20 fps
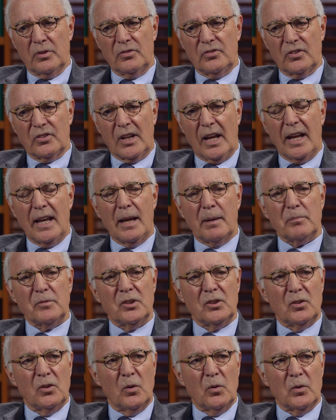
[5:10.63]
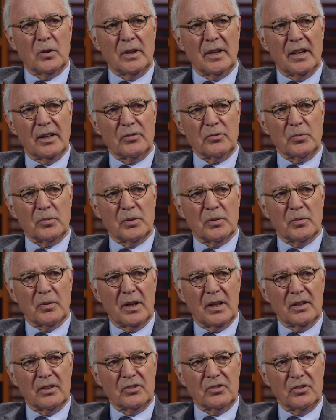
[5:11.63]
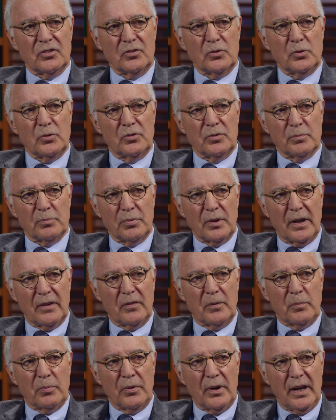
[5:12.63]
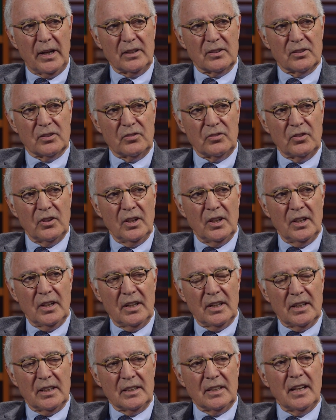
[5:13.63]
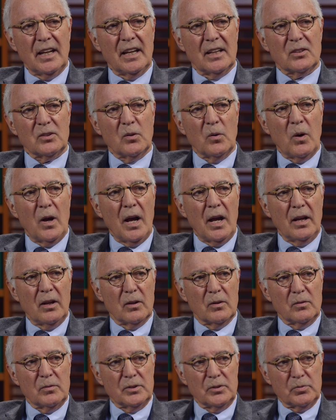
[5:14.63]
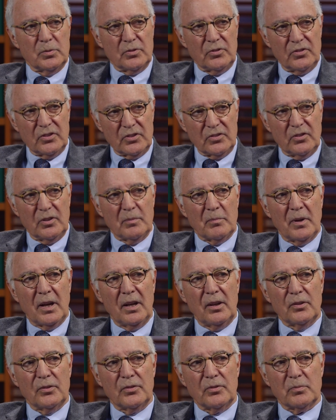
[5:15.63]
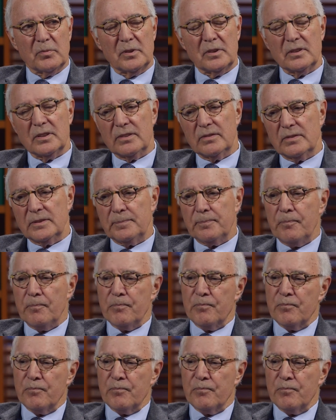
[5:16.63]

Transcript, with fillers: He said, I happen to know a gastroenterologist who's in private practice in Canton, Ohio, which was 60 miles from Cleveland.